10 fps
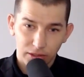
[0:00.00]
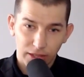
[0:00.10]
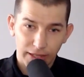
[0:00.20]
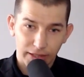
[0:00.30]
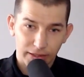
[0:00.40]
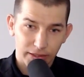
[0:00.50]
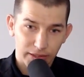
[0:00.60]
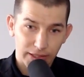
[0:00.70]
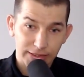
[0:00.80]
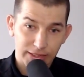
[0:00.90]
like
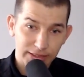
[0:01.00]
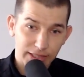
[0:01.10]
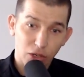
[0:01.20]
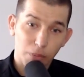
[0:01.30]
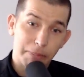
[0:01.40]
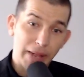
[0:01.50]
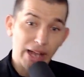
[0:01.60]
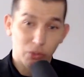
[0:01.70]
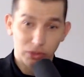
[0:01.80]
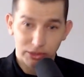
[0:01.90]
let's let's kind of go
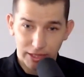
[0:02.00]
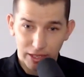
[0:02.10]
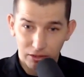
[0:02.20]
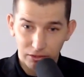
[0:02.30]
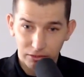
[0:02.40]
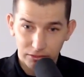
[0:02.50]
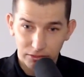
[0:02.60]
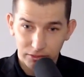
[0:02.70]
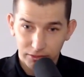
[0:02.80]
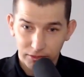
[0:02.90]
backwards now.
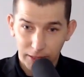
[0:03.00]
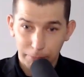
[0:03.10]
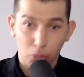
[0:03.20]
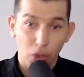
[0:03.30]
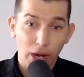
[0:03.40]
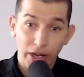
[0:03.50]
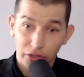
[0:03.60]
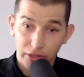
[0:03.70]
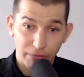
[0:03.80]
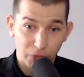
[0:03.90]
Mm-hmm. Like prior
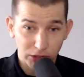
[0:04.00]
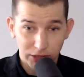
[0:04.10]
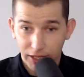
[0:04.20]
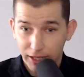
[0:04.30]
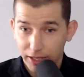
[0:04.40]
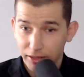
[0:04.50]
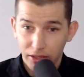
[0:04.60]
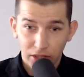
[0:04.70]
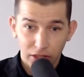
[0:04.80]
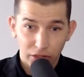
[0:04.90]
to that first client,
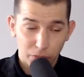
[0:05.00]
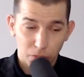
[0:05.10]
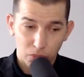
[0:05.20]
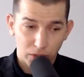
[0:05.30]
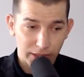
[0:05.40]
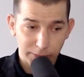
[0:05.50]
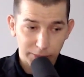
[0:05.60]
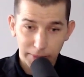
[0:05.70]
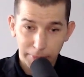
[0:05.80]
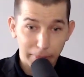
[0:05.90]
let's
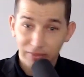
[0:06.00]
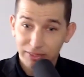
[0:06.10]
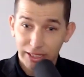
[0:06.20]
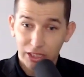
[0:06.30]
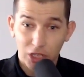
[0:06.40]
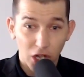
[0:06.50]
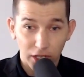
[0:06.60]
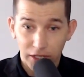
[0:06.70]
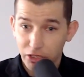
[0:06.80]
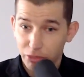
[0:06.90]
maybe even say
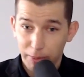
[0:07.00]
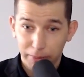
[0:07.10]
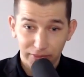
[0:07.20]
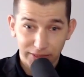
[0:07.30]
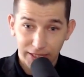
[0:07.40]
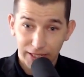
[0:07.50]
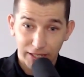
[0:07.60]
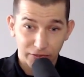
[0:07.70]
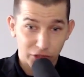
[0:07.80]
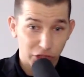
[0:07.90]
college, maybe even say
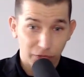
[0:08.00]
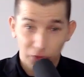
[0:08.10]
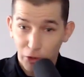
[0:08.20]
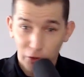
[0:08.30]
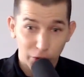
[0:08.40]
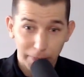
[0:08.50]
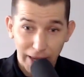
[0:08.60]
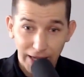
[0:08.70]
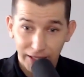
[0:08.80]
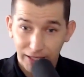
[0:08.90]
like just further
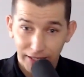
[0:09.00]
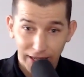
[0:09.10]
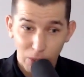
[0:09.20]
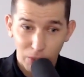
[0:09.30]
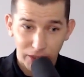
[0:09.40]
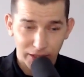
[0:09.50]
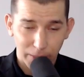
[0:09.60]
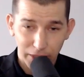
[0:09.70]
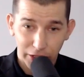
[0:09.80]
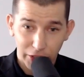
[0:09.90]
back. Like I want to,
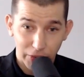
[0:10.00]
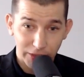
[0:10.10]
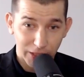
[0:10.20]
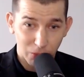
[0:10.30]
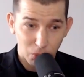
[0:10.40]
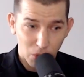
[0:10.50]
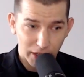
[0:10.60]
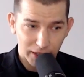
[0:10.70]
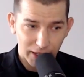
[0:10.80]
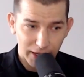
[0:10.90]
I'm kind of curious, like
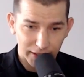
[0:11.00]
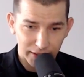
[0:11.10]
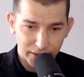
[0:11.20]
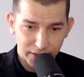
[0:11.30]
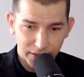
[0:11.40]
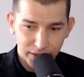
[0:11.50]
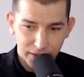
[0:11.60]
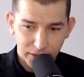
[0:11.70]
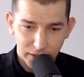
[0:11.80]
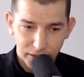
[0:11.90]
what like
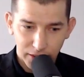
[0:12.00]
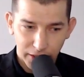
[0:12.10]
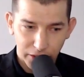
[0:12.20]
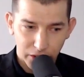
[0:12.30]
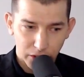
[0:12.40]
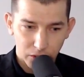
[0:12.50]
like